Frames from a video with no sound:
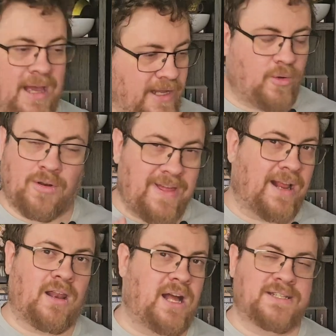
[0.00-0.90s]
and all of
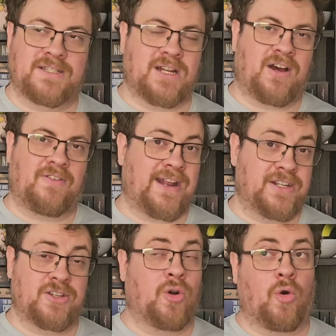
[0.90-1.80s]
that class stuff at
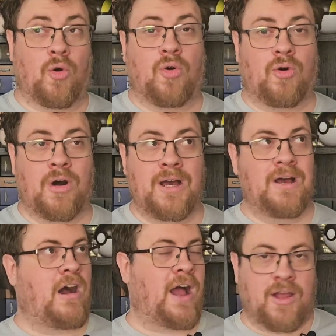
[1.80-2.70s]
its core
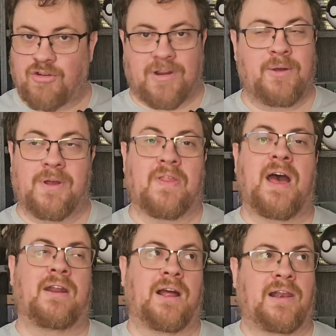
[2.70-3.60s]
I agree with,
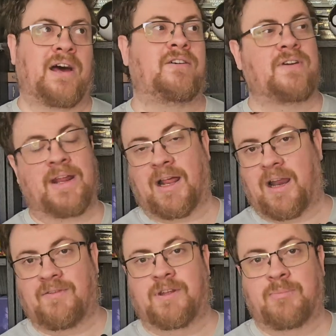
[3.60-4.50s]
and I love
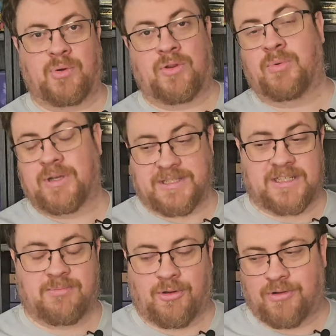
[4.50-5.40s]
that the book is
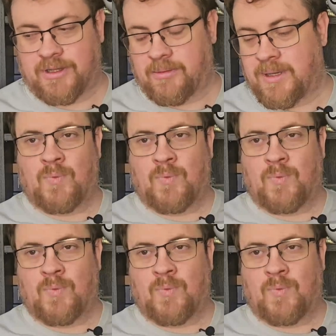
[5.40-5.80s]
exploring them.